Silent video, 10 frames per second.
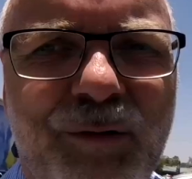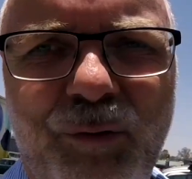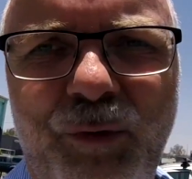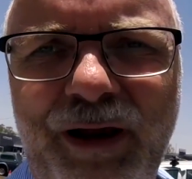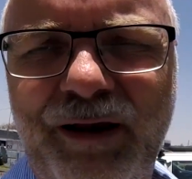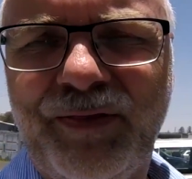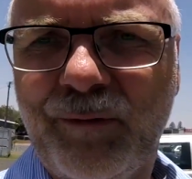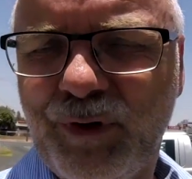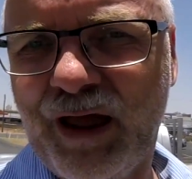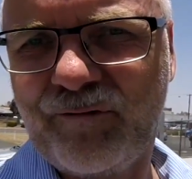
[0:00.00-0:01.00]
well, and
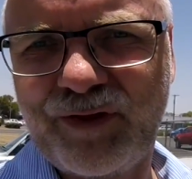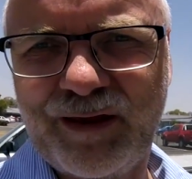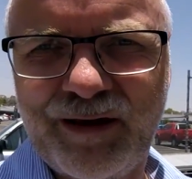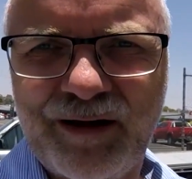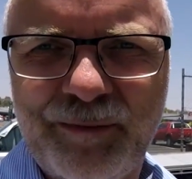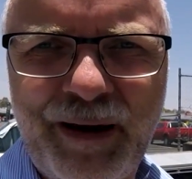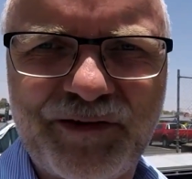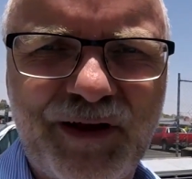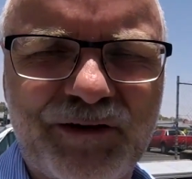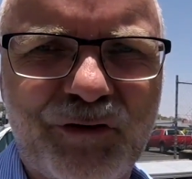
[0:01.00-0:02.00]
then we have the
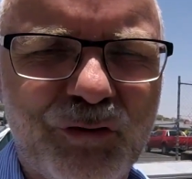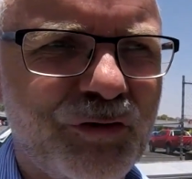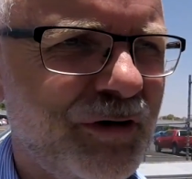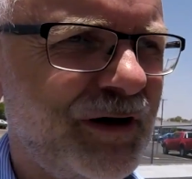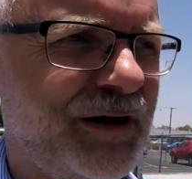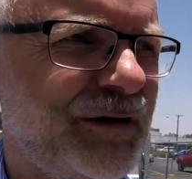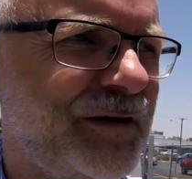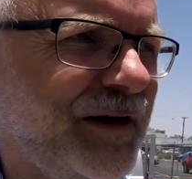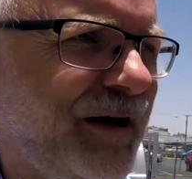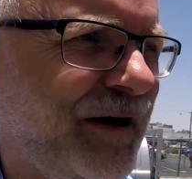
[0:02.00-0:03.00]
Mazda 2
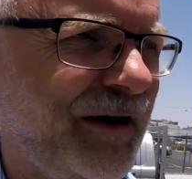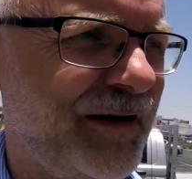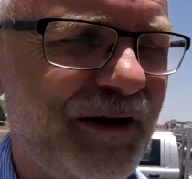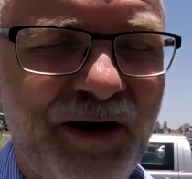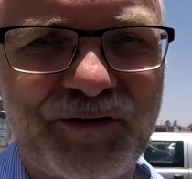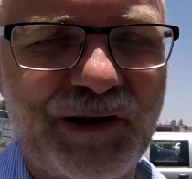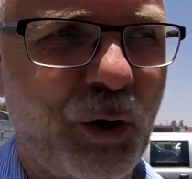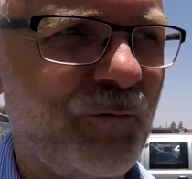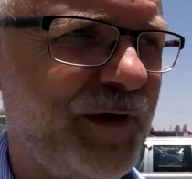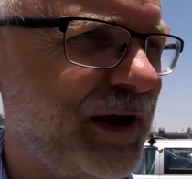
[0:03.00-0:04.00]
as a
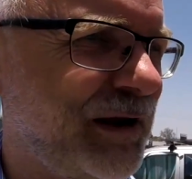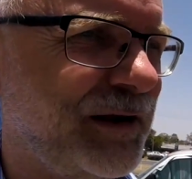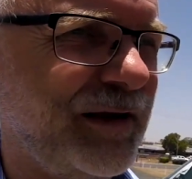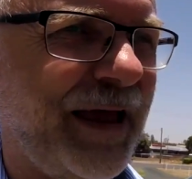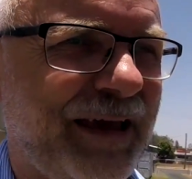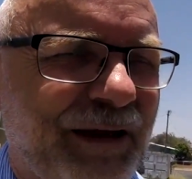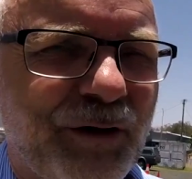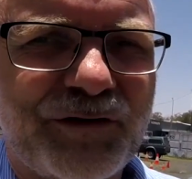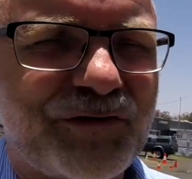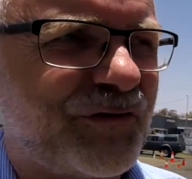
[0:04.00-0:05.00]
loan vehicle. I
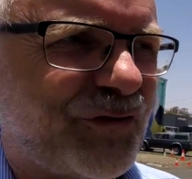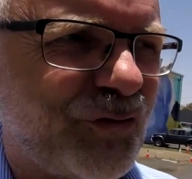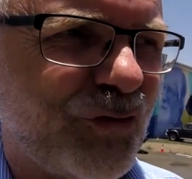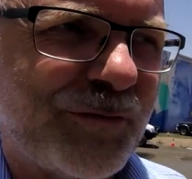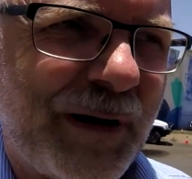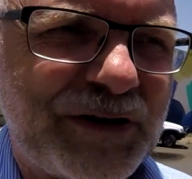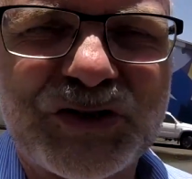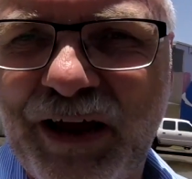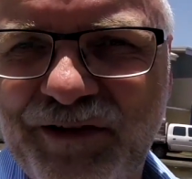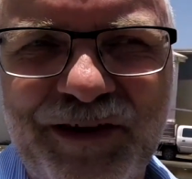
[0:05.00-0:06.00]
cannot do much
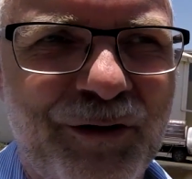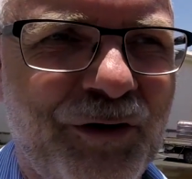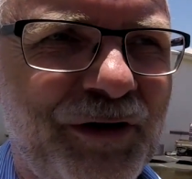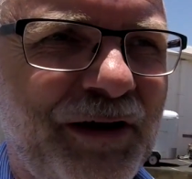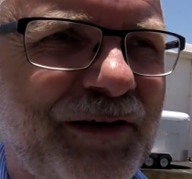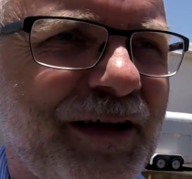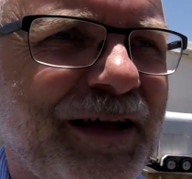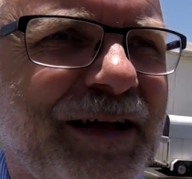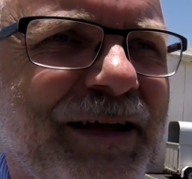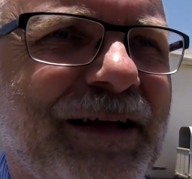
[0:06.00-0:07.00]
testing on it.
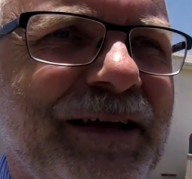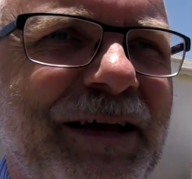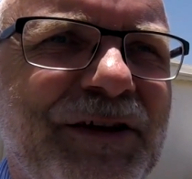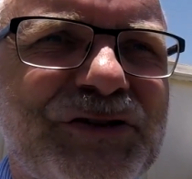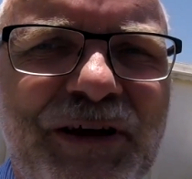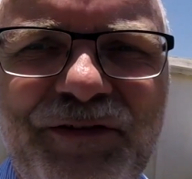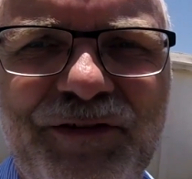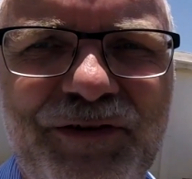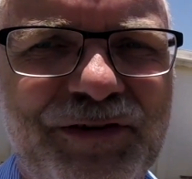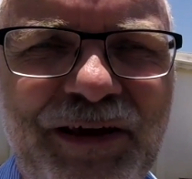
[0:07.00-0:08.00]
It is
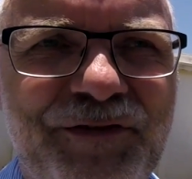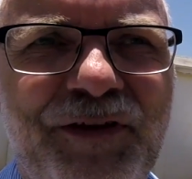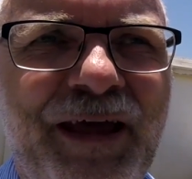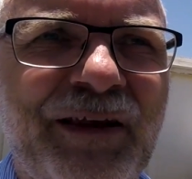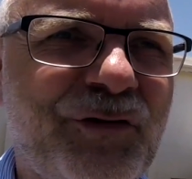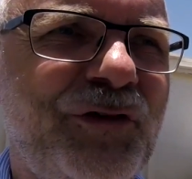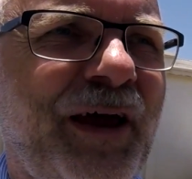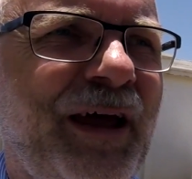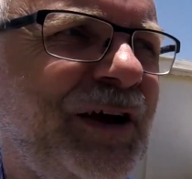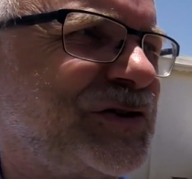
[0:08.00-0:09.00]
just yesterday and
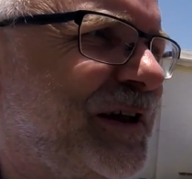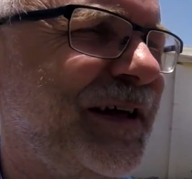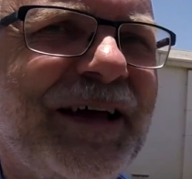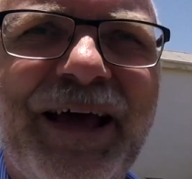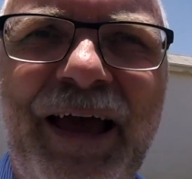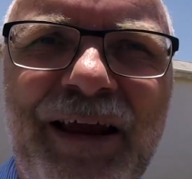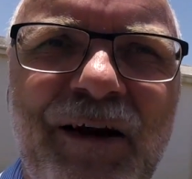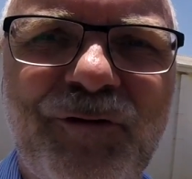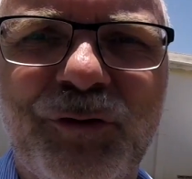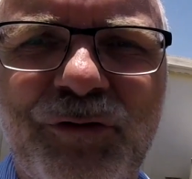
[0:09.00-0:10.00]
today actually, and I
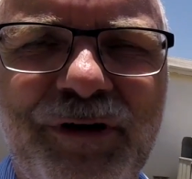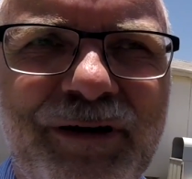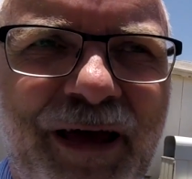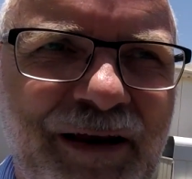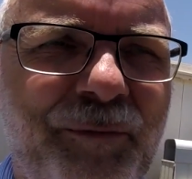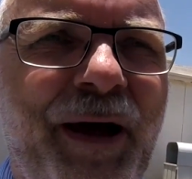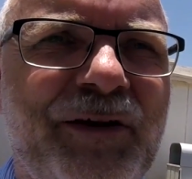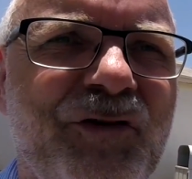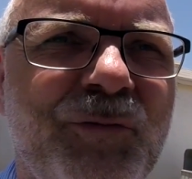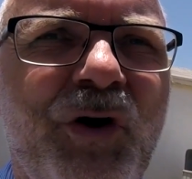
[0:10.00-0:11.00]
have to get it back
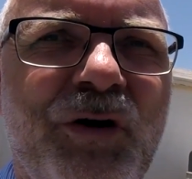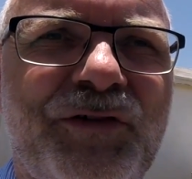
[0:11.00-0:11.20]
tomorrow.